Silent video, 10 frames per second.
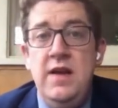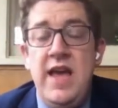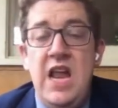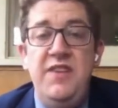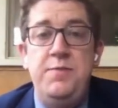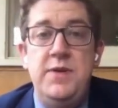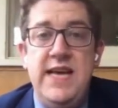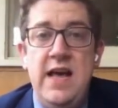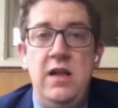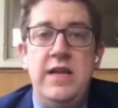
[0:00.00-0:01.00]
And if
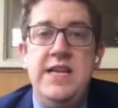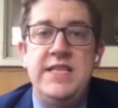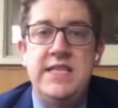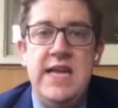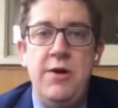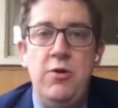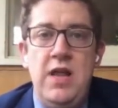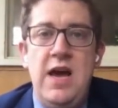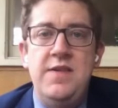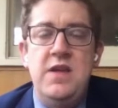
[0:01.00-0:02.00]
Battelle can
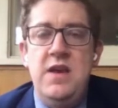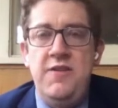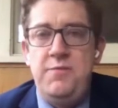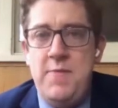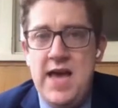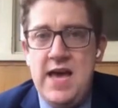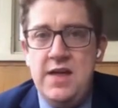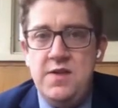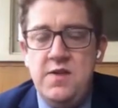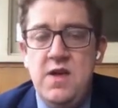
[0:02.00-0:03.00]
sterilize enough
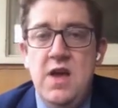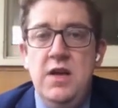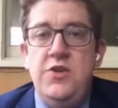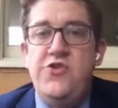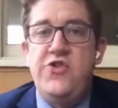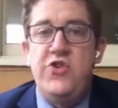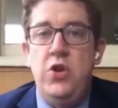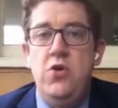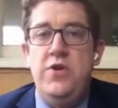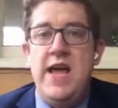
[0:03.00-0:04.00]
masks to
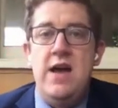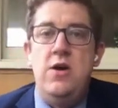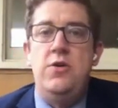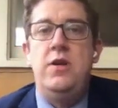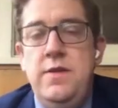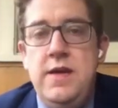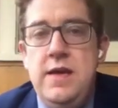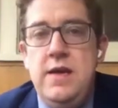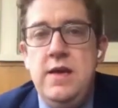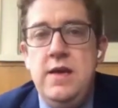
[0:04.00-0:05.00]
slow down
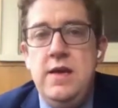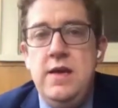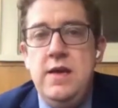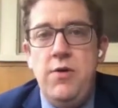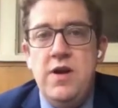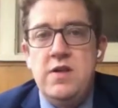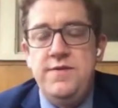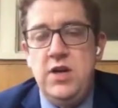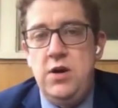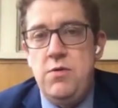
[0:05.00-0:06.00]
the progress
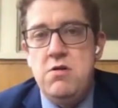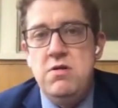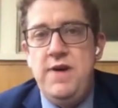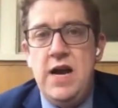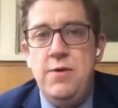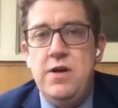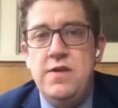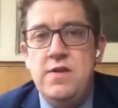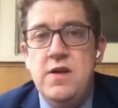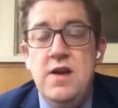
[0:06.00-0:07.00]
of the
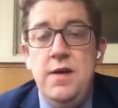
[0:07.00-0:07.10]
coronavirus,